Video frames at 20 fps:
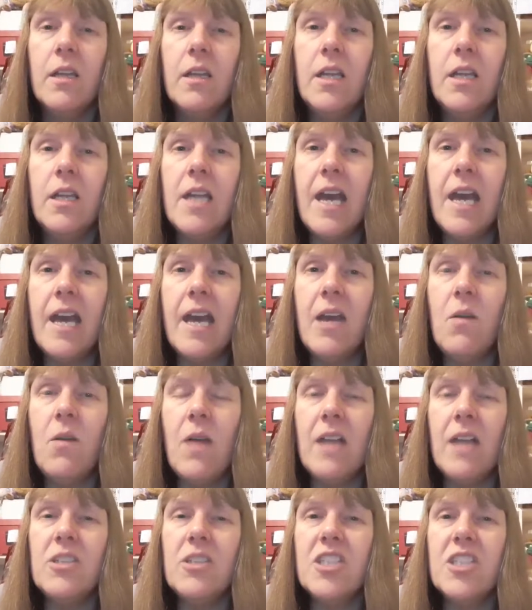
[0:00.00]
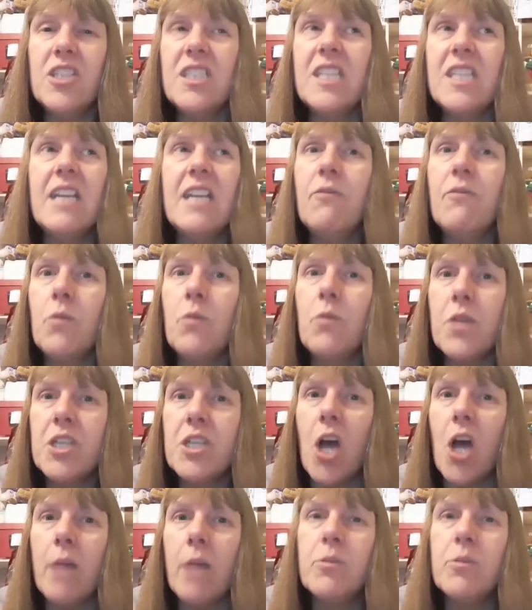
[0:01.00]
you know. And just think of all the
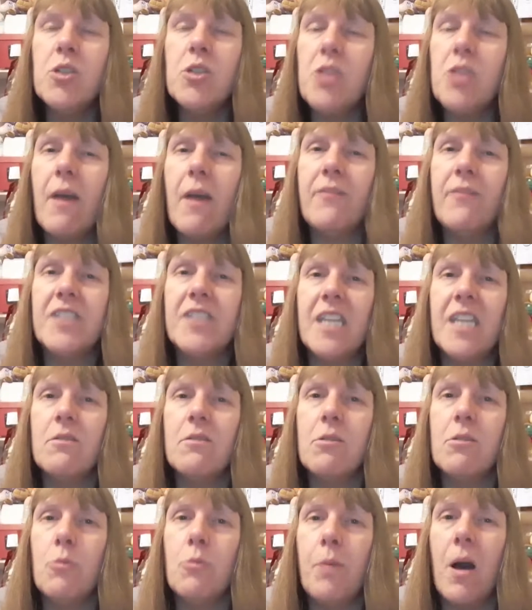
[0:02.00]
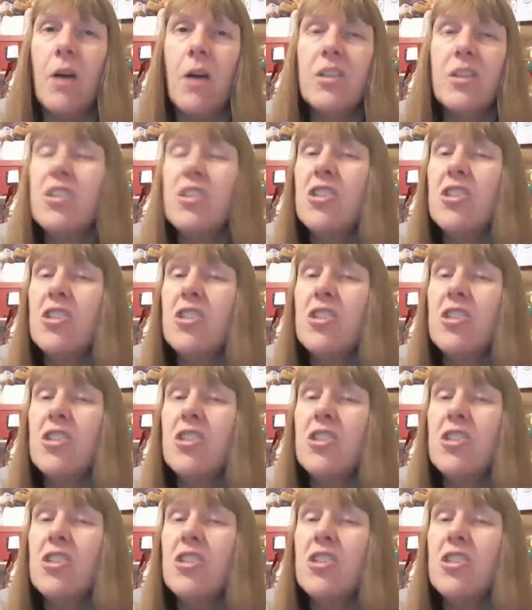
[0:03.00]
times you don't have sex with your partner.